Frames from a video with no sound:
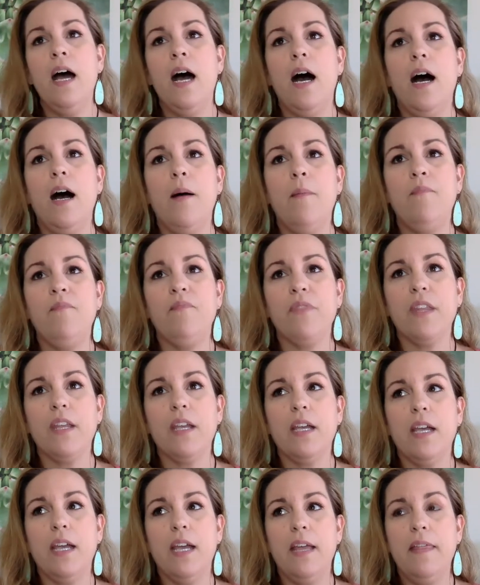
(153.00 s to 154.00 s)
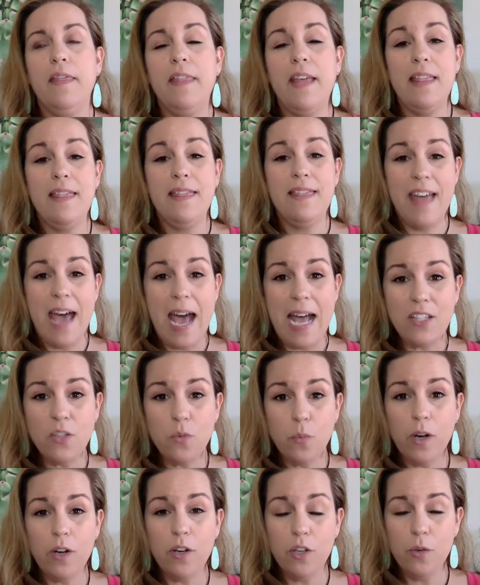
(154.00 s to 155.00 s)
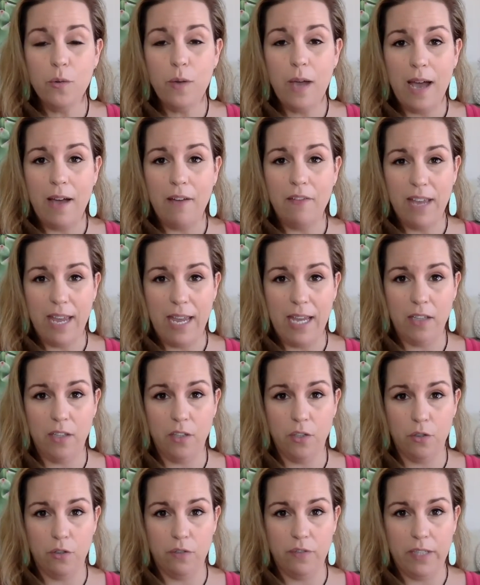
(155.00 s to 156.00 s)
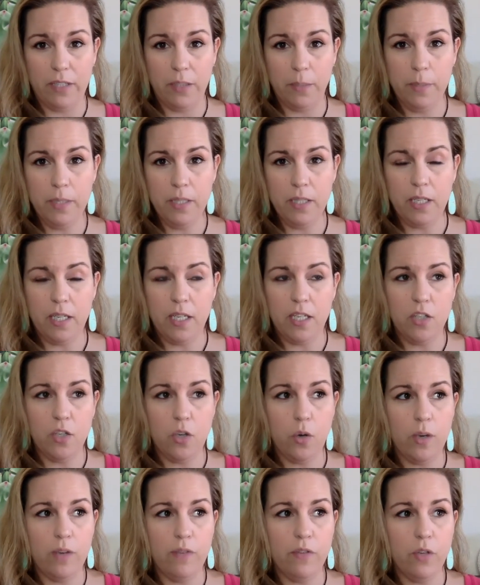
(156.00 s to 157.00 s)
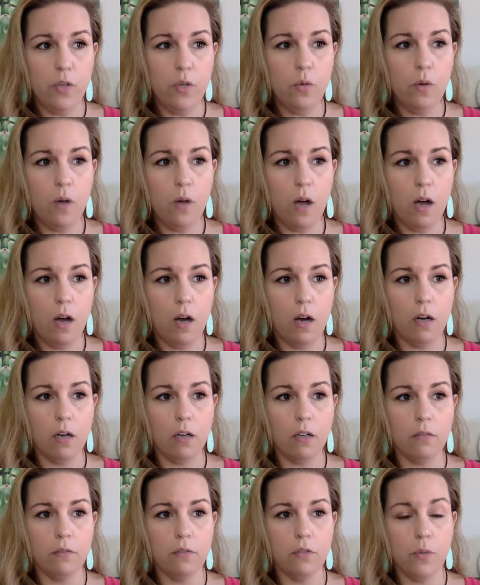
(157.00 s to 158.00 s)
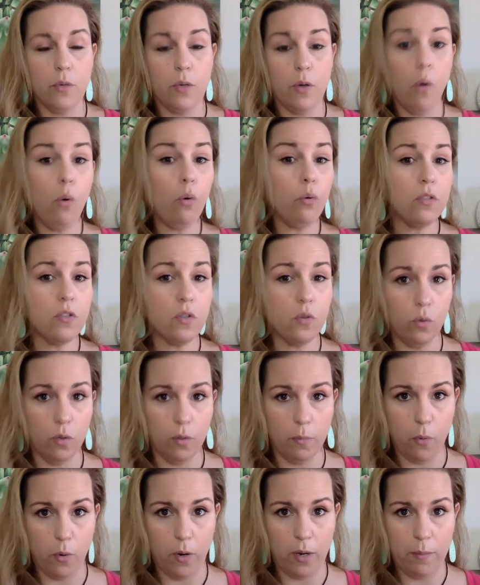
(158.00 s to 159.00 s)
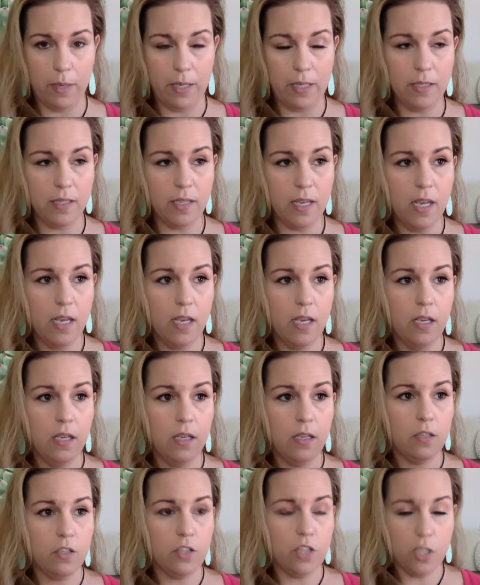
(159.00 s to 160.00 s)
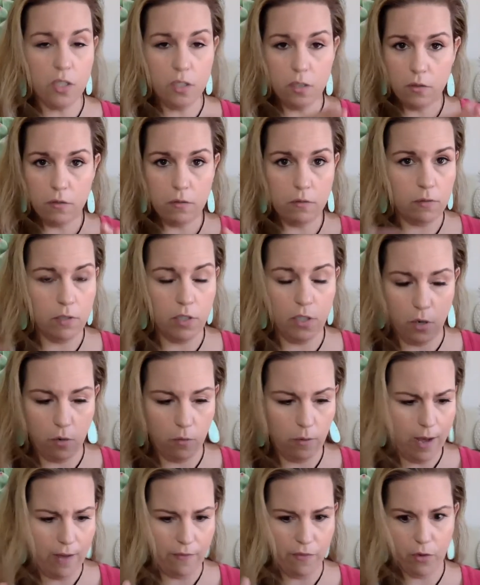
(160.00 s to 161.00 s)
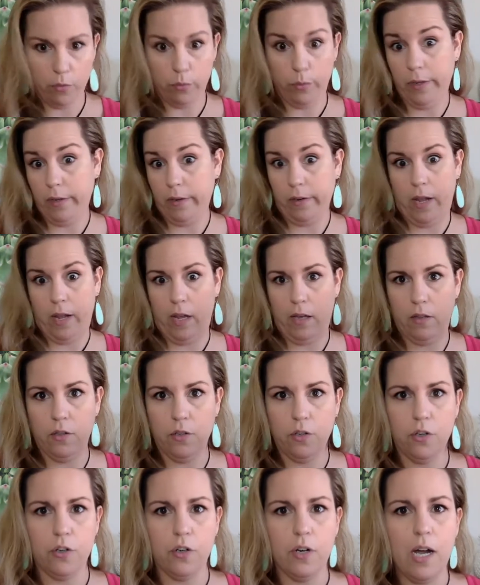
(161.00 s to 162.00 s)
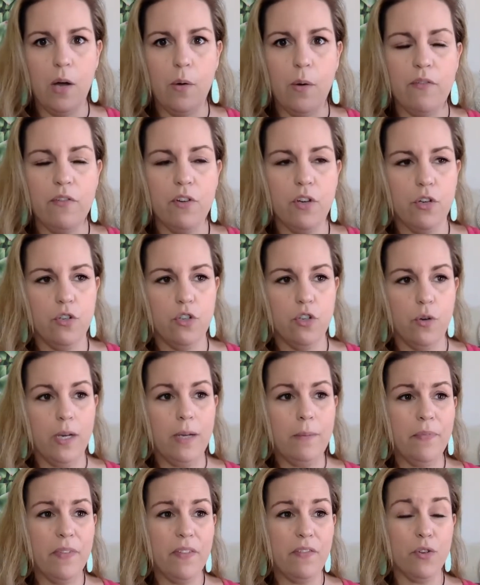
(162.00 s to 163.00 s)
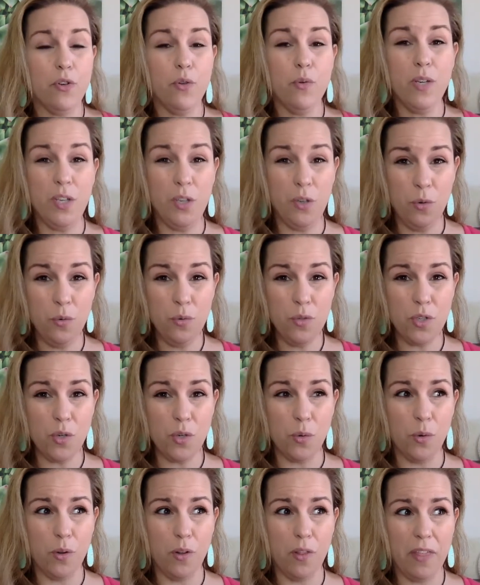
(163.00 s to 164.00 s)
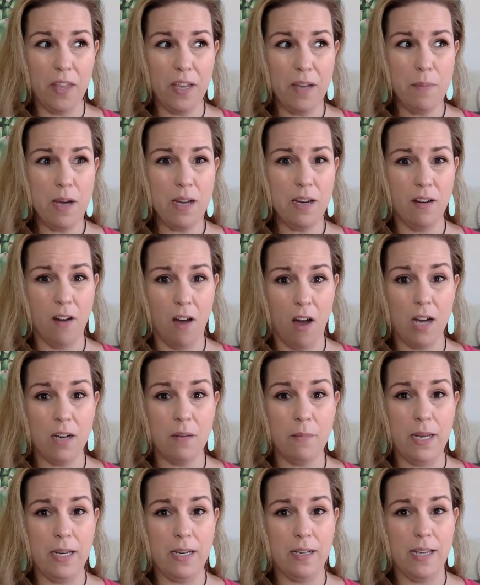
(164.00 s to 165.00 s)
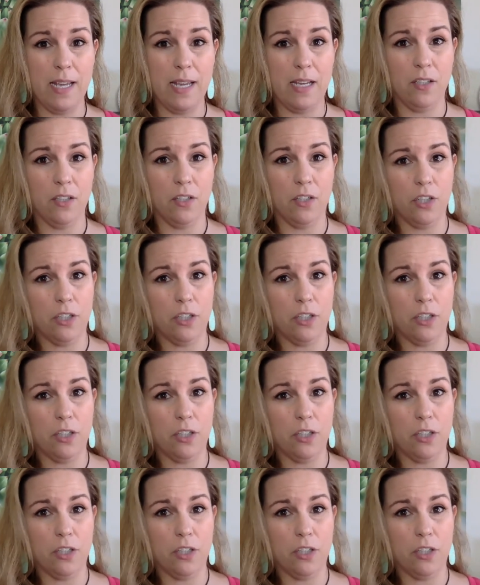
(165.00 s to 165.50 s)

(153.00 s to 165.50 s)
Um, And then that's where you have calendar availability. So if you are doing old school appointments, just, you know, have your written calendar, however you do it. If you're doing new school, think about an automated calendar.